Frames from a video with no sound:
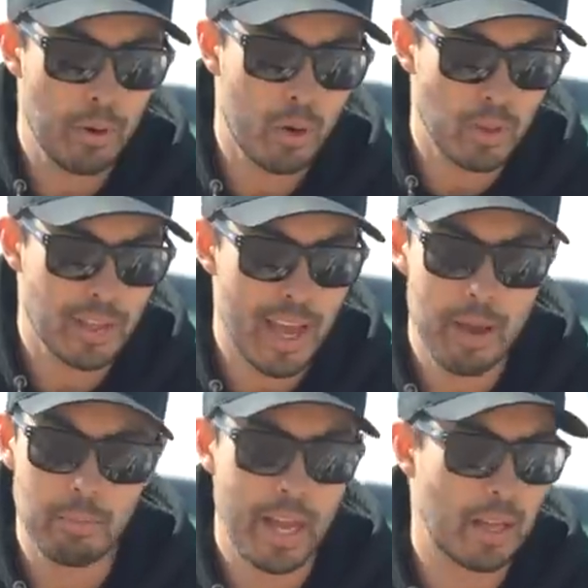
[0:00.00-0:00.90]
Protos
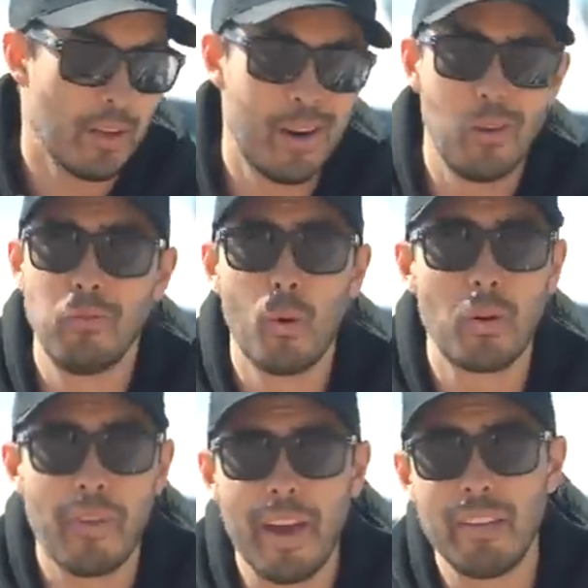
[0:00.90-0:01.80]
M, like, I don't know, four
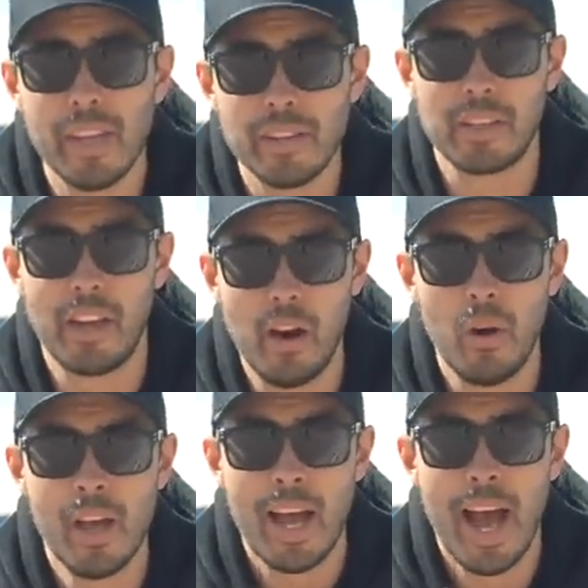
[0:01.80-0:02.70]
or five years
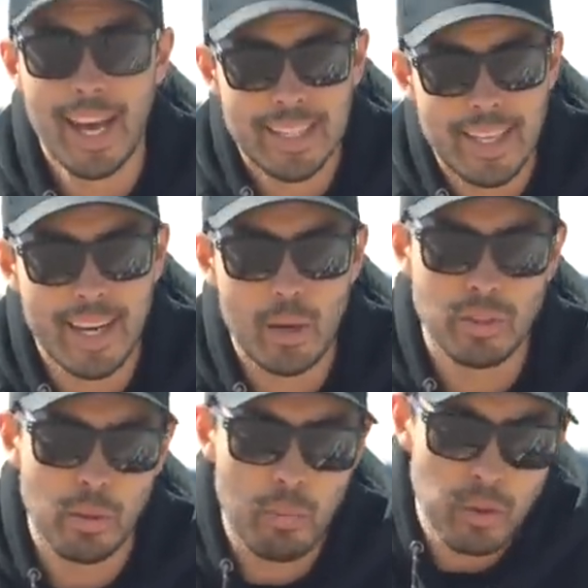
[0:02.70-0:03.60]
ago, I said it
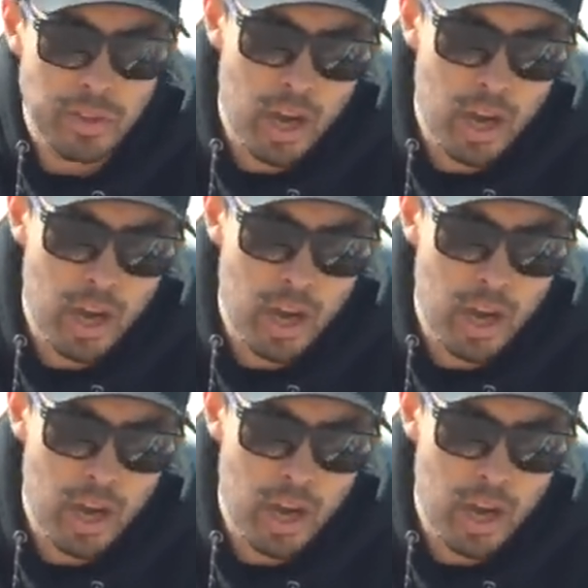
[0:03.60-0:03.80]
was the most